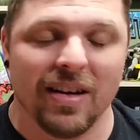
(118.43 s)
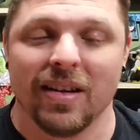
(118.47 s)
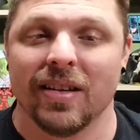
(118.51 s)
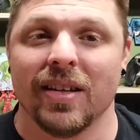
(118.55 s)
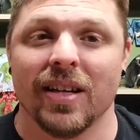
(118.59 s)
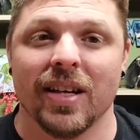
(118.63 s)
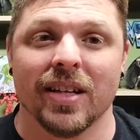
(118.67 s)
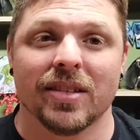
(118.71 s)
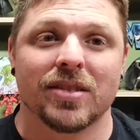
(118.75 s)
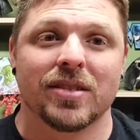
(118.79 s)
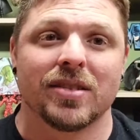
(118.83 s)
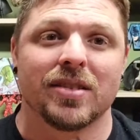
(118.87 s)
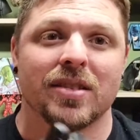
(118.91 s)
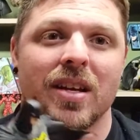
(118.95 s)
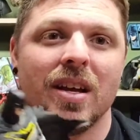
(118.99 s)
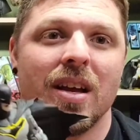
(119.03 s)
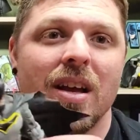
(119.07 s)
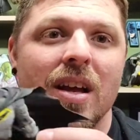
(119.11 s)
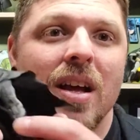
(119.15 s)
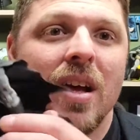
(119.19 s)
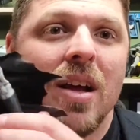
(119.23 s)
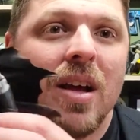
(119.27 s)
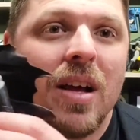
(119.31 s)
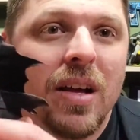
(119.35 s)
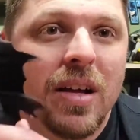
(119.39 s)
It's
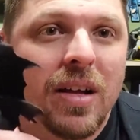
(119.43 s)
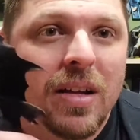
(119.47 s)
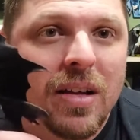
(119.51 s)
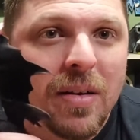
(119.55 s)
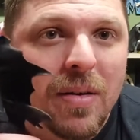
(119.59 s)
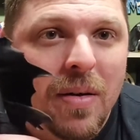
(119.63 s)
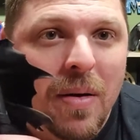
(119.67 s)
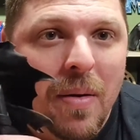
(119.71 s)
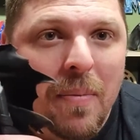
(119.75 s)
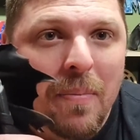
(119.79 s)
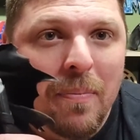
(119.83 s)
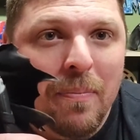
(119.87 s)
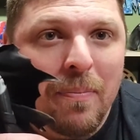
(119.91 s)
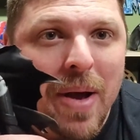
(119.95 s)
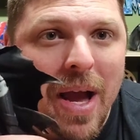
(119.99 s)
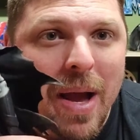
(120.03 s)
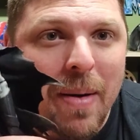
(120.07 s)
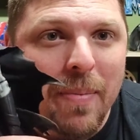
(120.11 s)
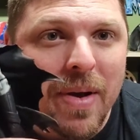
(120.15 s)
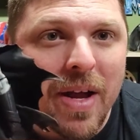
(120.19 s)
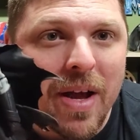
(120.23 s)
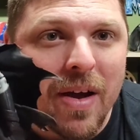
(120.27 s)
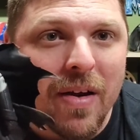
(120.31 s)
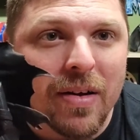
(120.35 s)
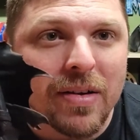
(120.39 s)

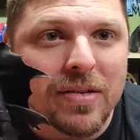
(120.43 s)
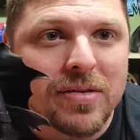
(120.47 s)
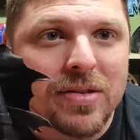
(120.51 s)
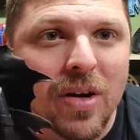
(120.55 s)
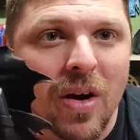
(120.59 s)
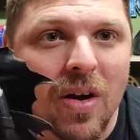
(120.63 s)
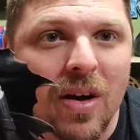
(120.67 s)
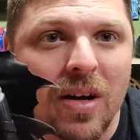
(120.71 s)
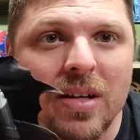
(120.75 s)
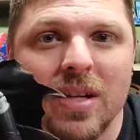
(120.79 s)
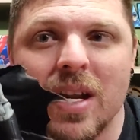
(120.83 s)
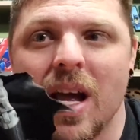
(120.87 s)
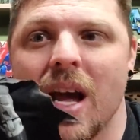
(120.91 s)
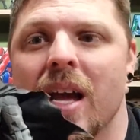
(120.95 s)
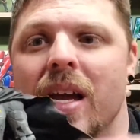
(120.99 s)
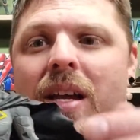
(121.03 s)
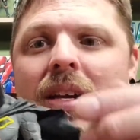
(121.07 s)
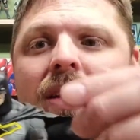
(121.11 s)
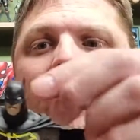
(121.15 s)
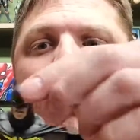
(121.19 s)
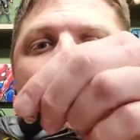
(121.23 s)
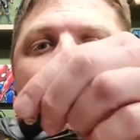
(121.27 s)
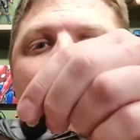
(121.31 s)
Batman Dark Knight,